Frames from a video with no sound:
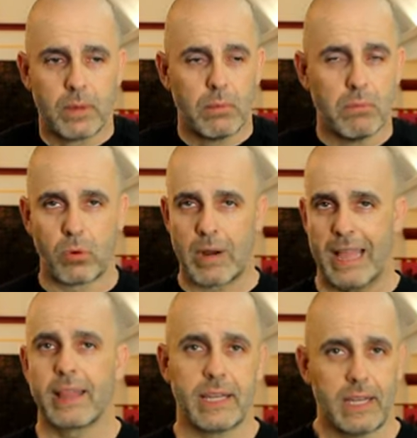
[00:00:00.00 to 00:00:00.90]

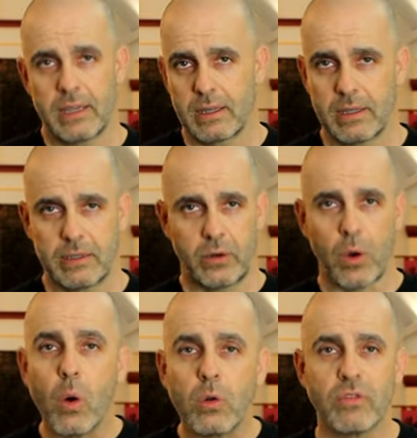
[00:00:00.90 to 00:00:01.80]
morality, your
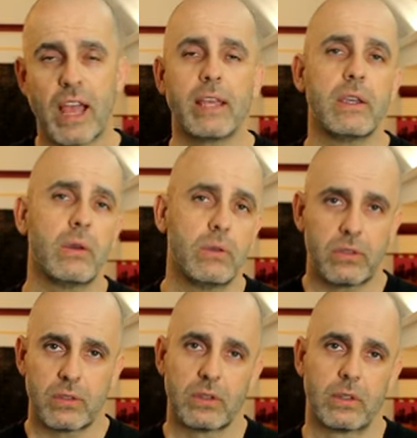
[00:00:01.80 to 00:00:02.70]
own values.